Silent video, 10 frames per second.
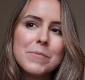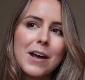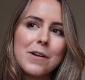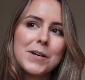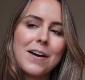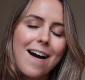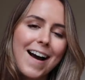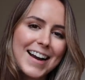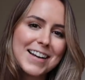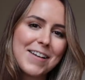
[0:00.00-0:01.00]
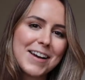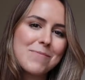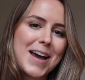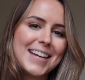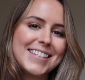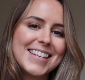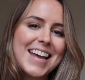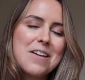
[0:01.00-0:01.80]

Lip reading: But I would highly recommend,